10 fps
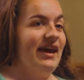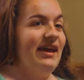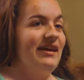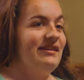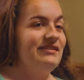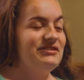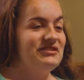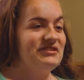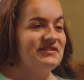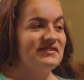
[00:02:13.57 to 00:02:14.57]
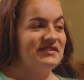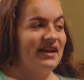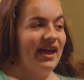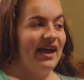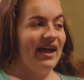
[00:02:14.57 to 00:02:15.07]
and just
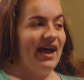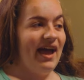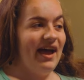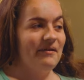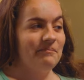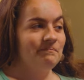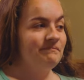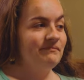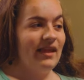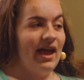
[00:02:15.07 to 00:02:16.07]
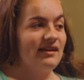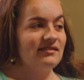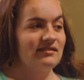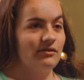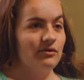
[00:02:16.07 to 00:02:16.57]

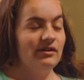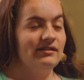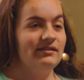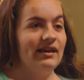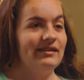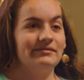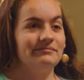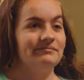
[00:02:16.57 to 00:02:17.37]
asked the Lord, like,